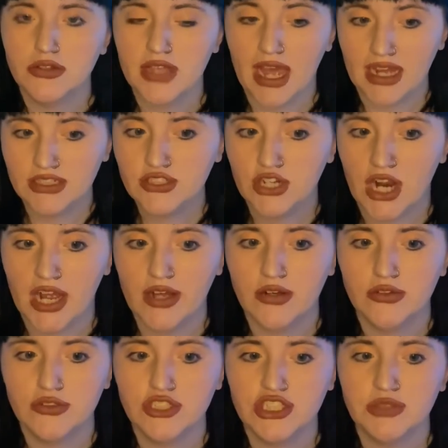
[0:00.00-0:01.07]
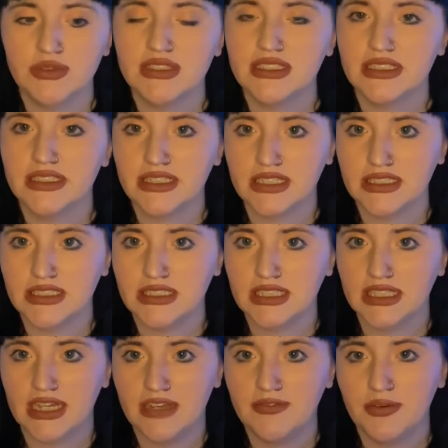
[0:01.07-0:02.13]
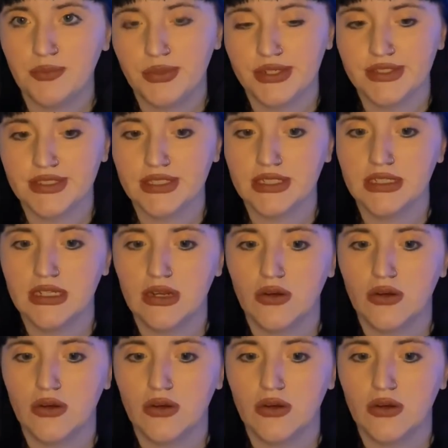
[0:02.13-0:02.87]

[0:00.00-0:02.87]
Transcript: At trial, she was sentenced to life in prison.